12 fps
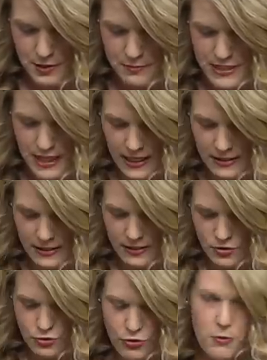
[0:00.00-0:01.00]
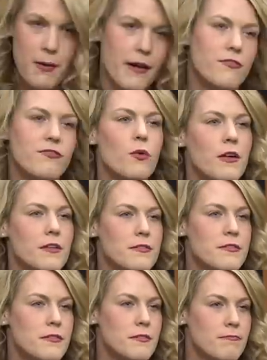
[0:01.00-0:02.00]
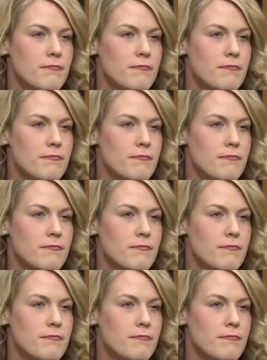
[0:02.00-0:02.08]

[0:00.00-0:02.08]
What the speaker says: obtained control by force.